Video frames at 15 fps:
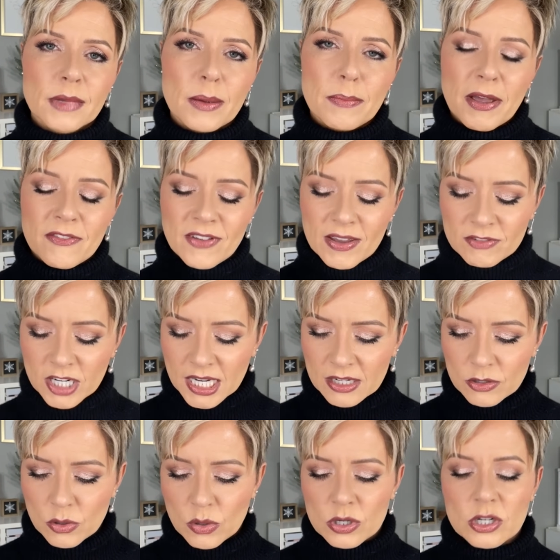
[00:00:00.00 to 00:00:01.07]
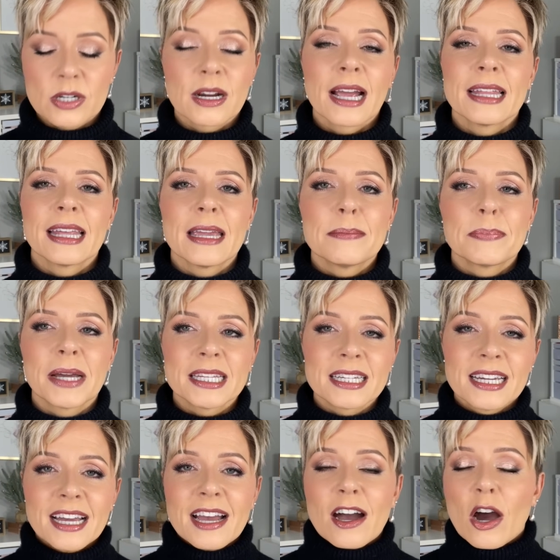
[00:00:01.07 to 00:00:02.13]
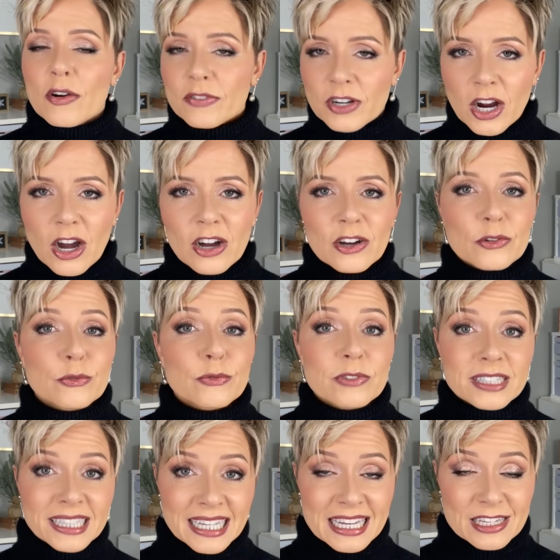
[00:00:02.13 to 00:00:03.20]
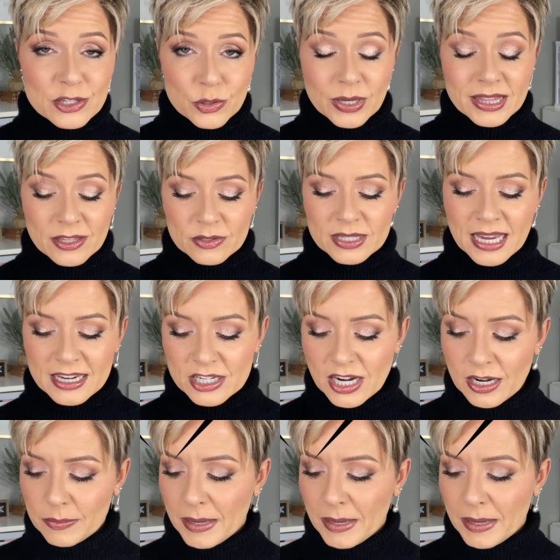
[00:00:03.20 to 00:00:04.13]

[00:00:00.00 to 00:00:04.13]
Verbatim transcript: my favorite inner corner highlight. But overall, really enjoyed those eyeshadow